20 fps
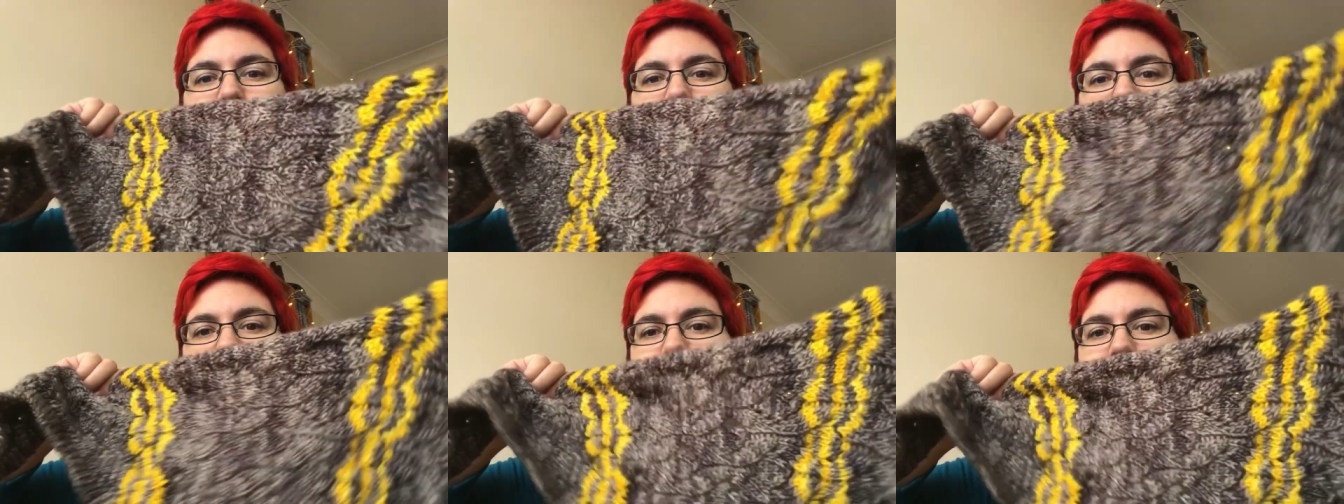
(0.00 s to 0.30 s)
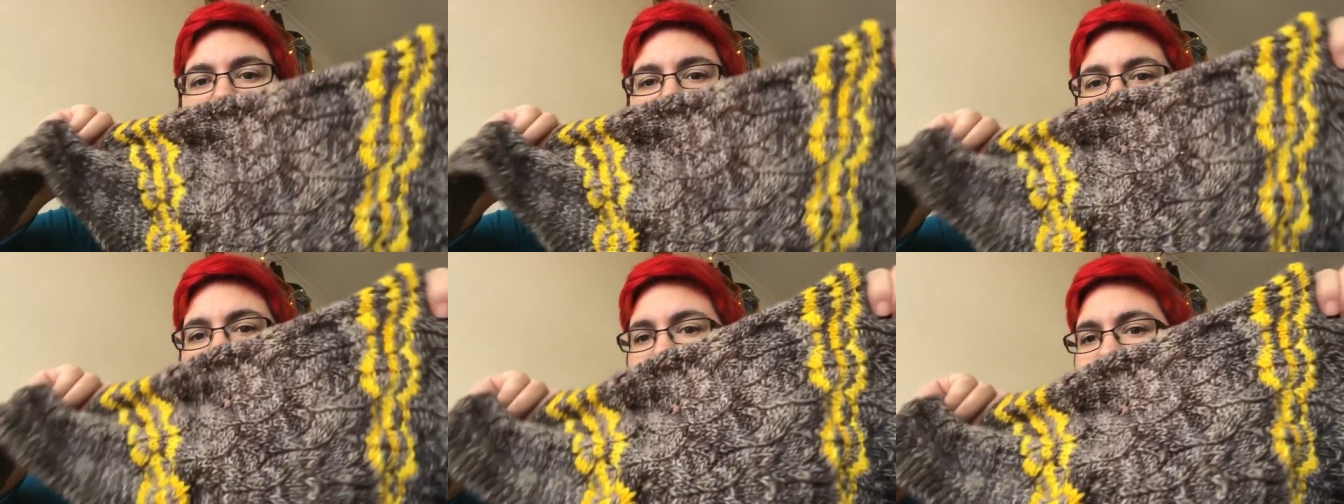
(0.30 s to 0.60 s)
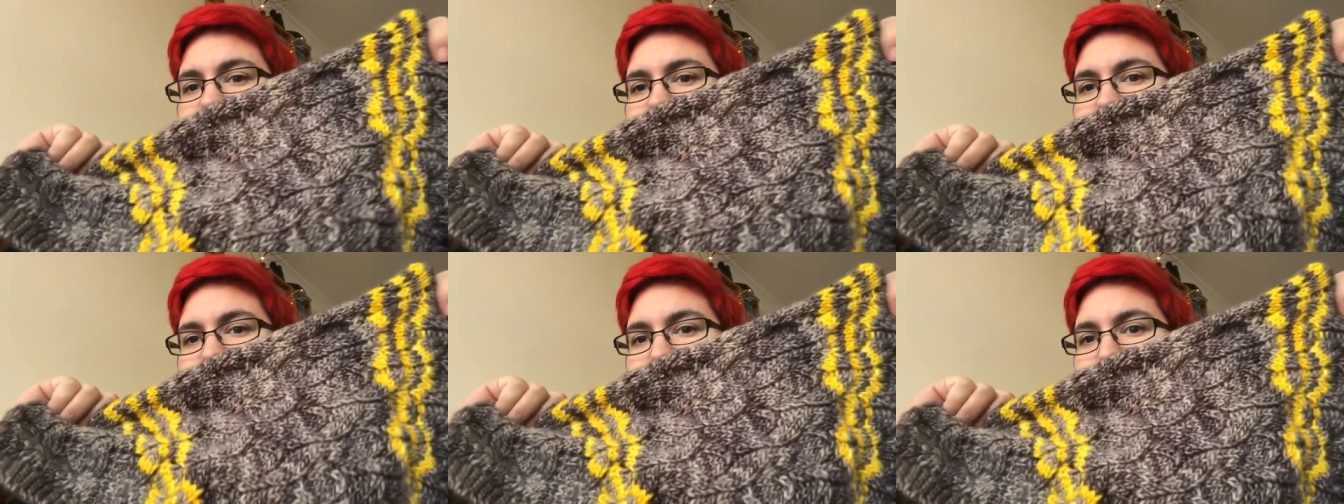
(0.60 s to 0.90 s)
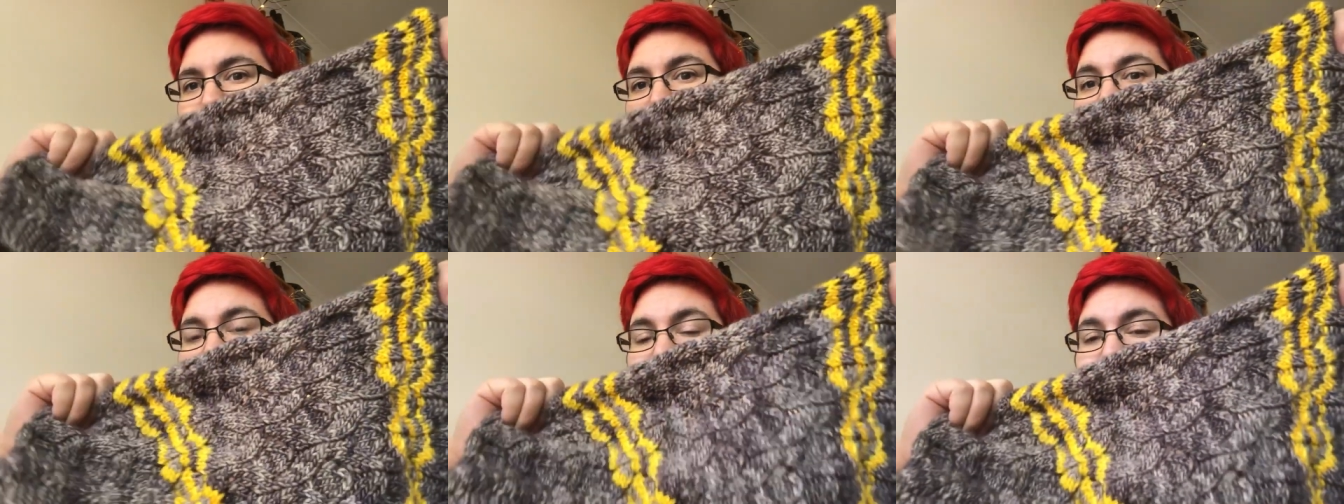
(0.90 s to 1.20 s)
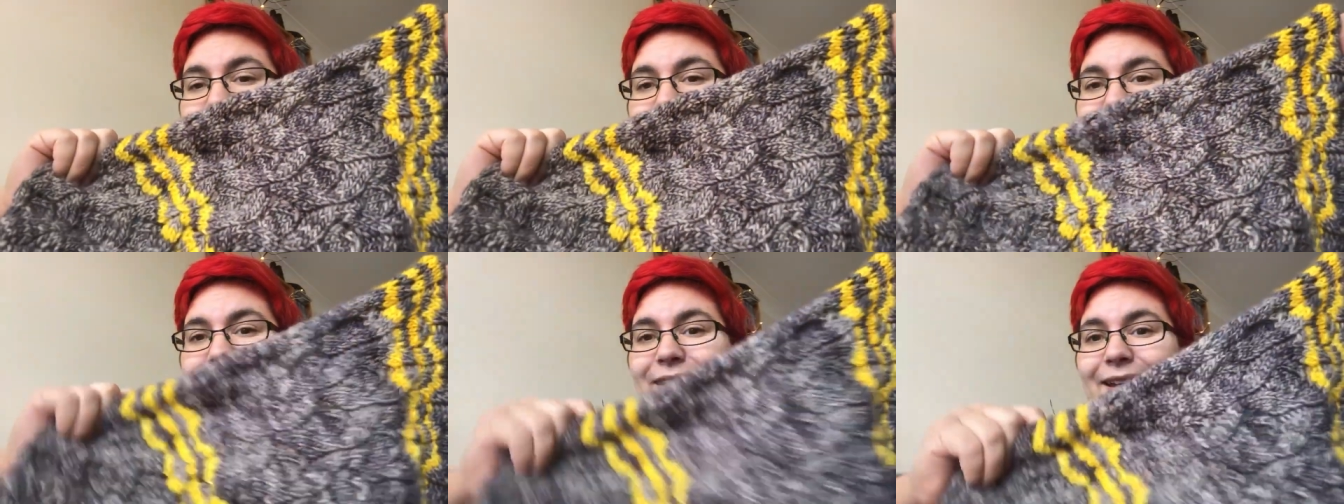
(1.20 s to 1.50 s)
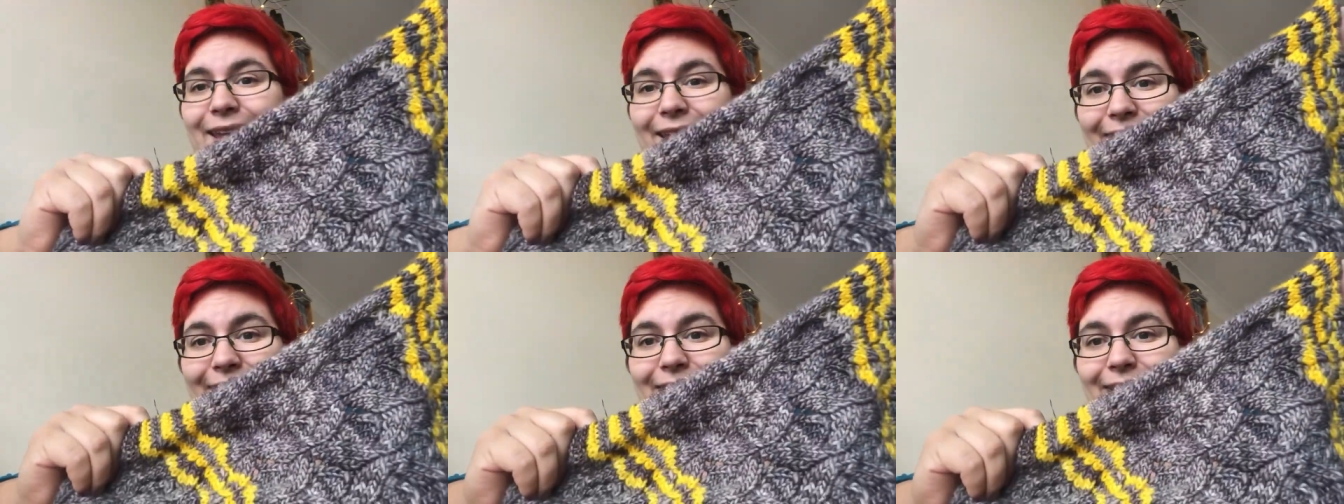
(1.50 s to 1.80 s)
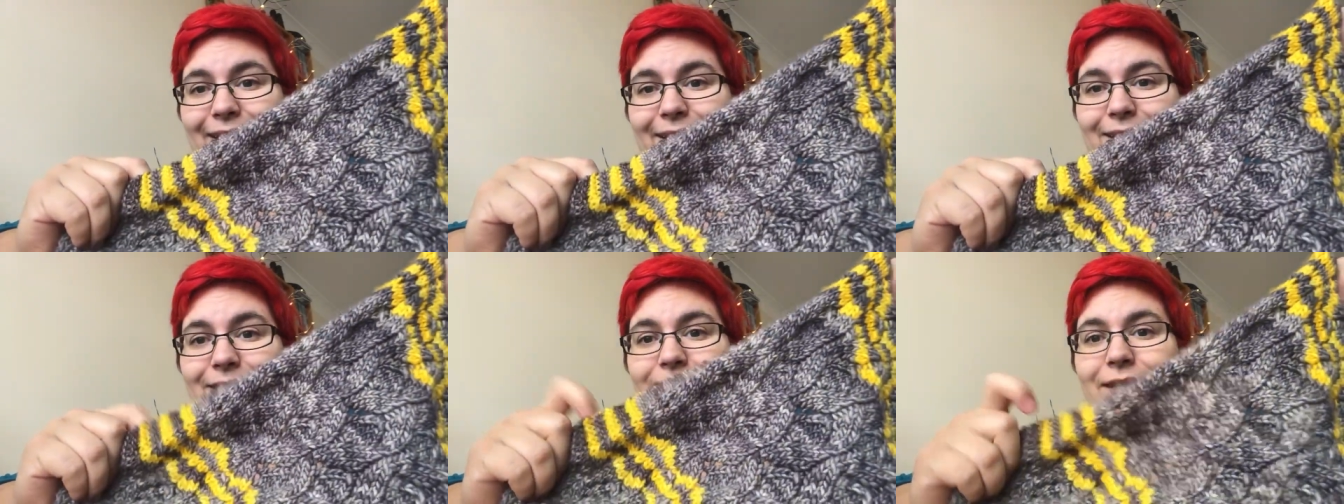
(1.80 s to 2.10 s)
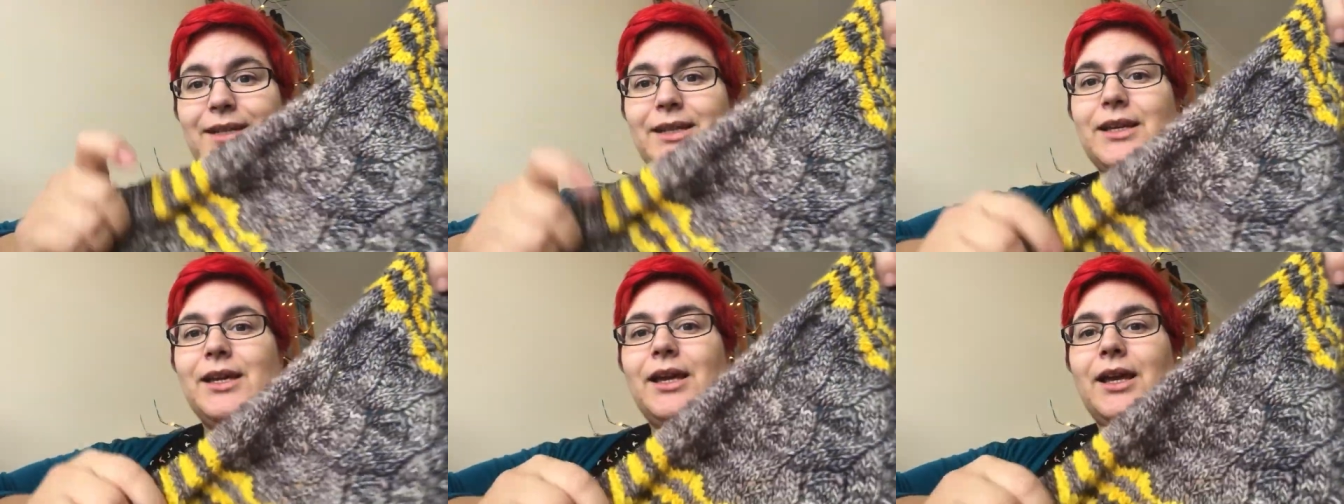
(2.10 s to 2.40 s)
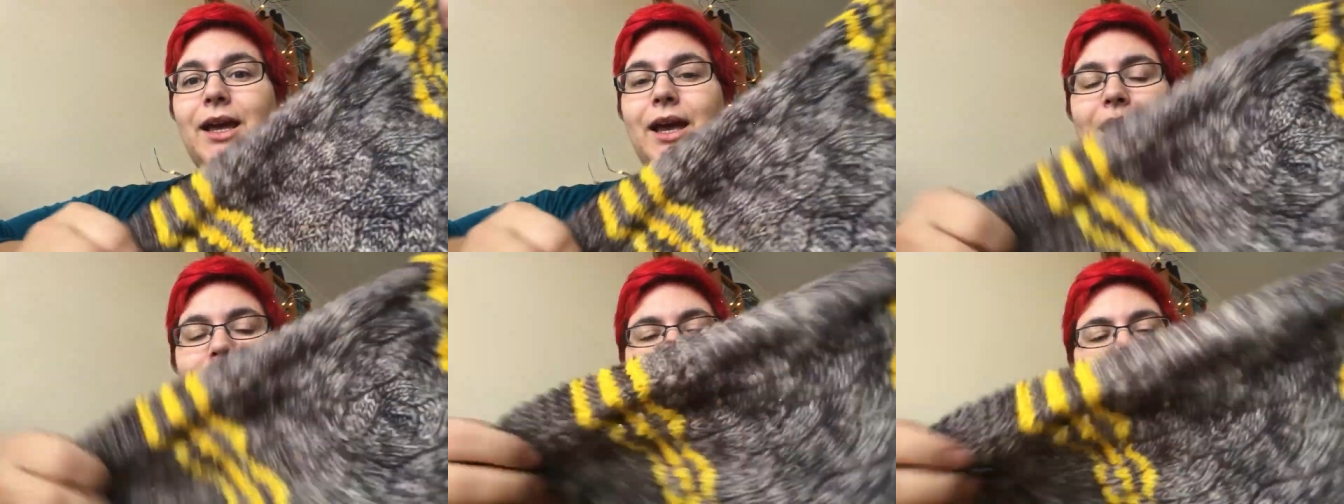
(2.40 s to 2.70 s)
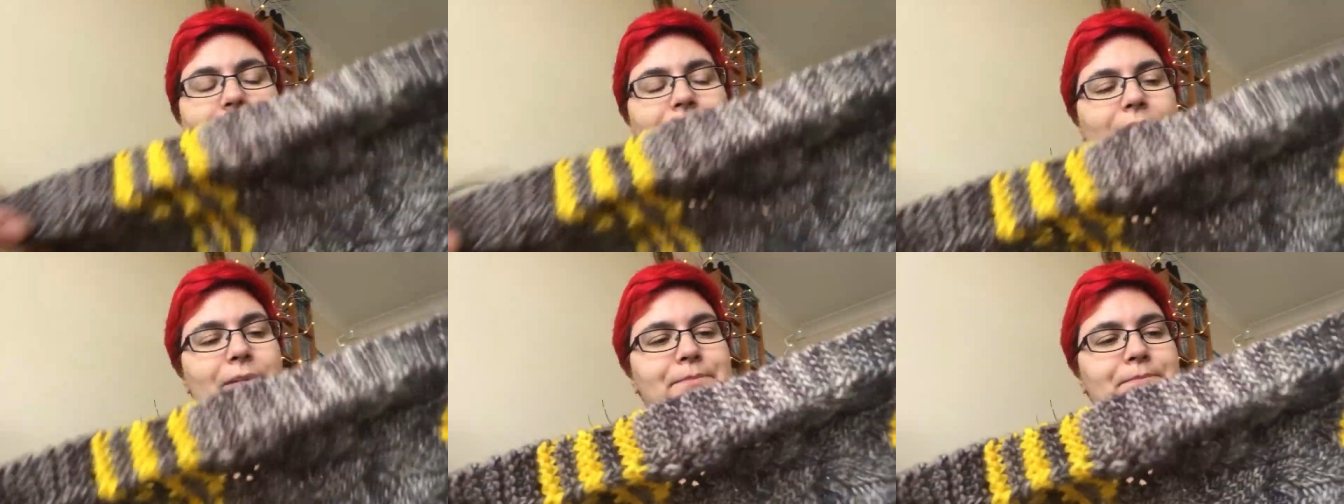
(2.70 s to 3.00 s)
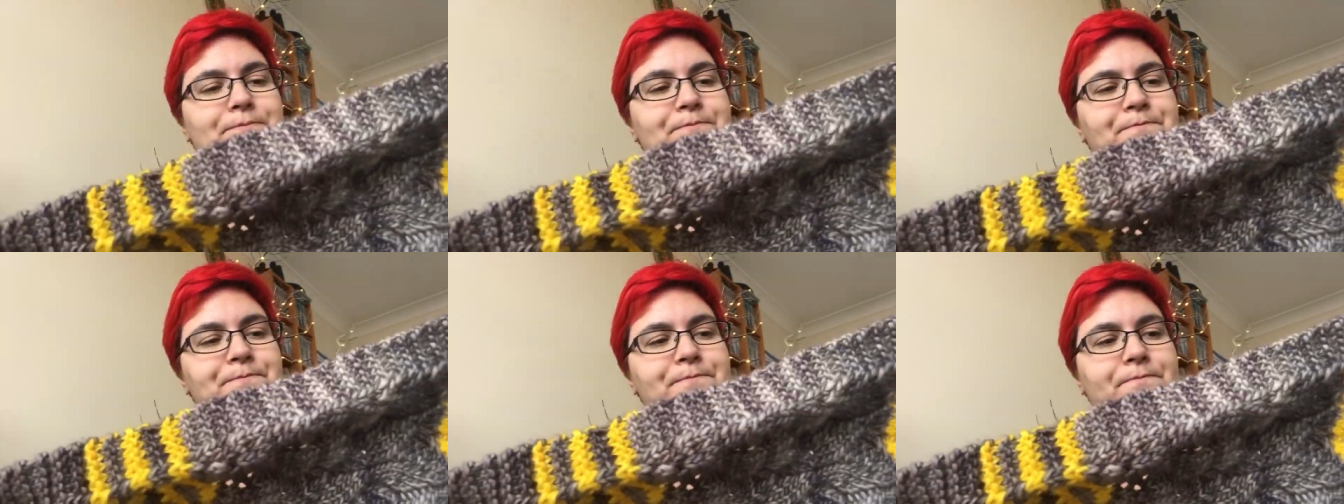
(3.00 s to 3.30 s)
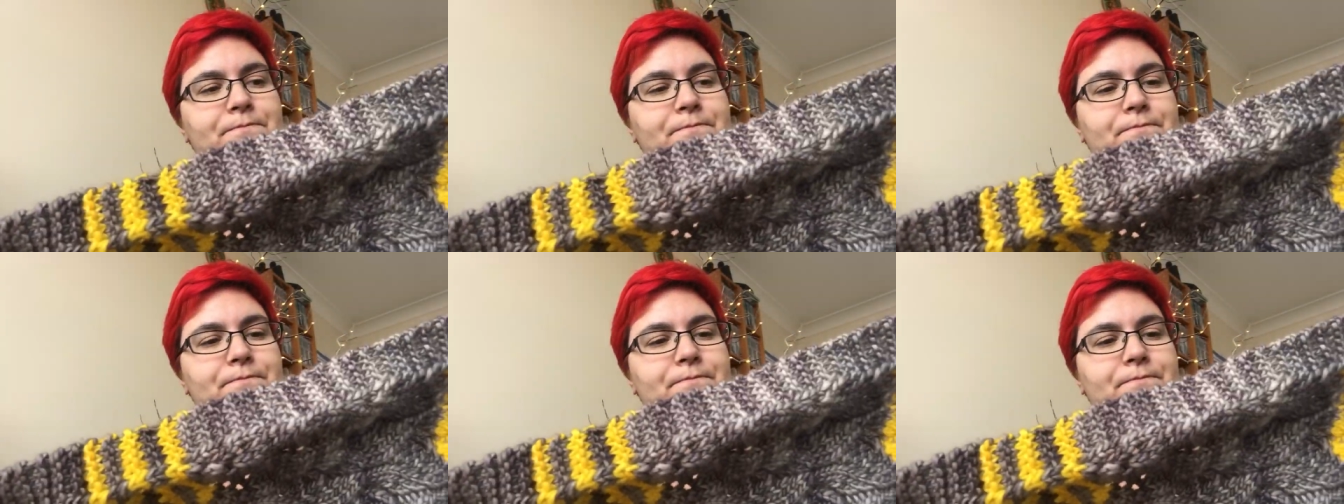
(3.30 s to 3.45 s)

yellow into it because I can. Um,